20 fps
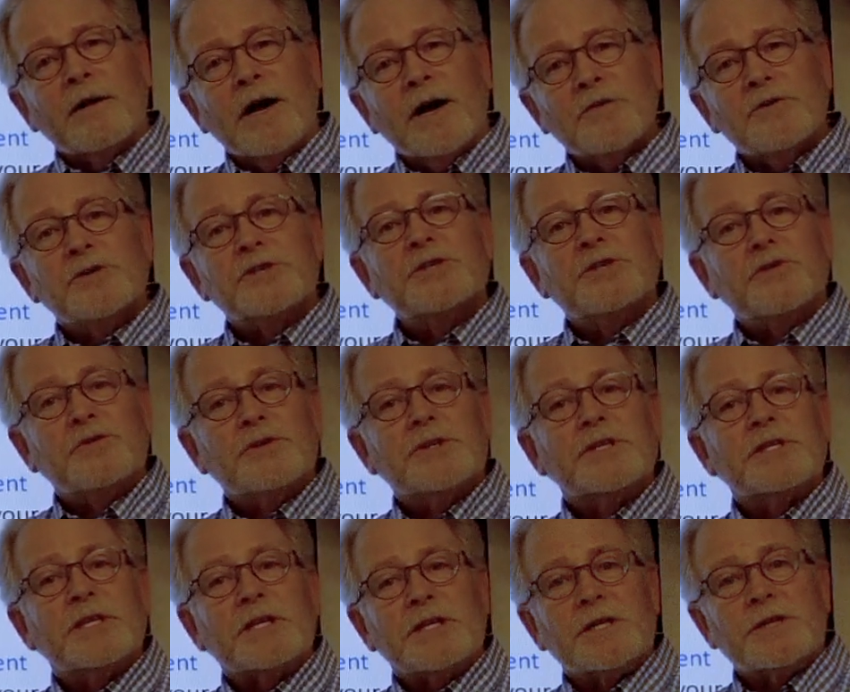other
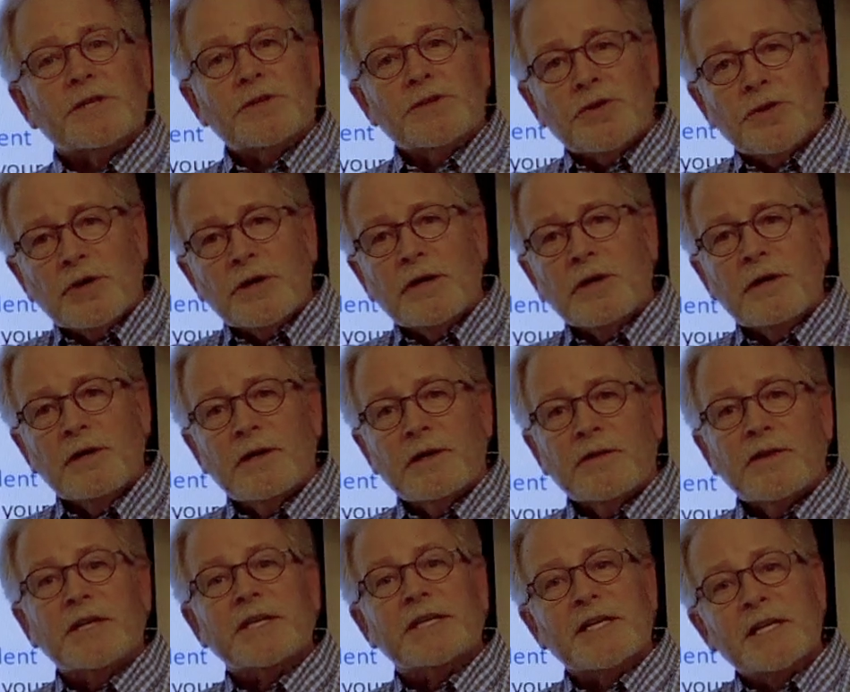students
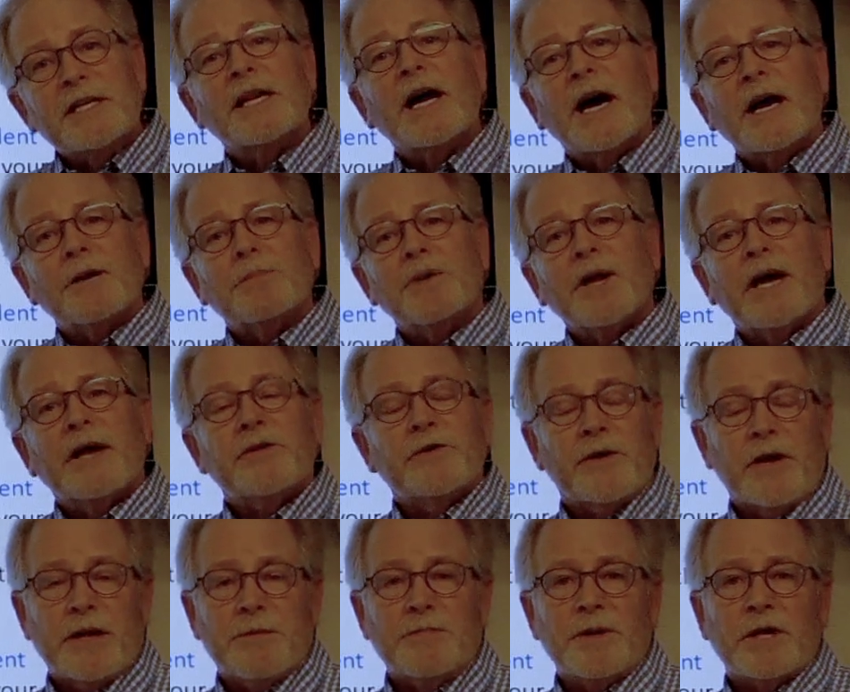that did not apply
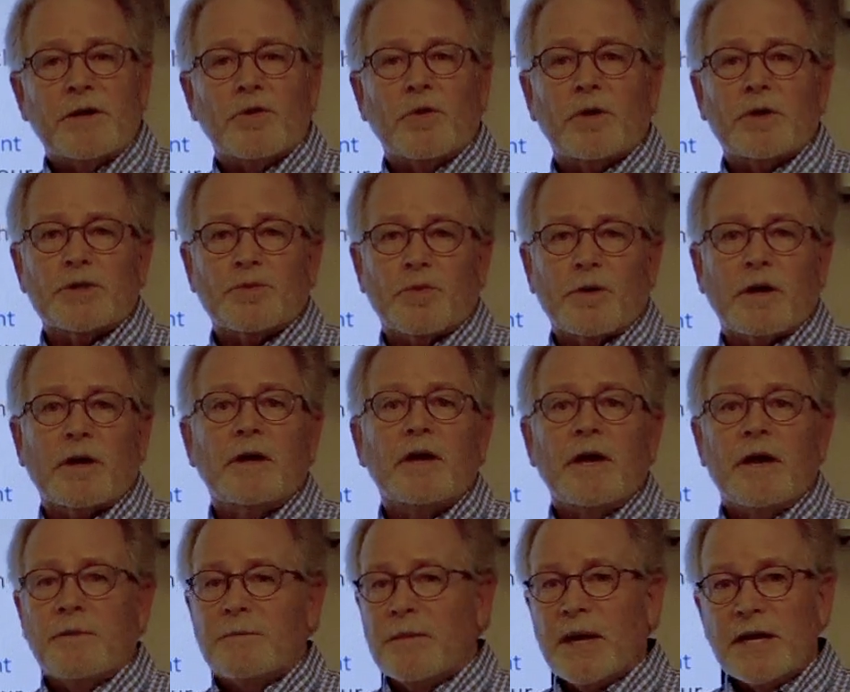their AP coursework
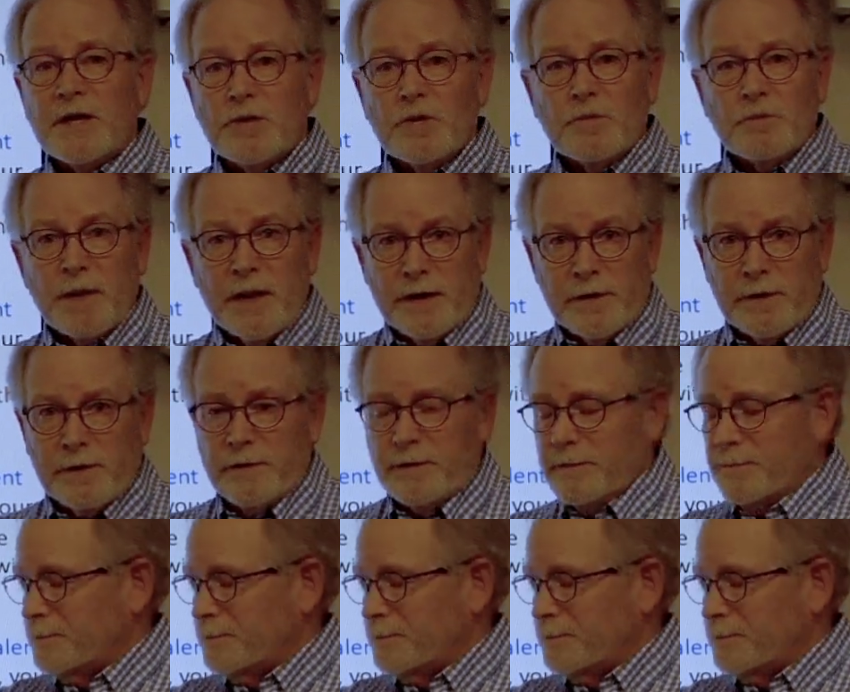may do better.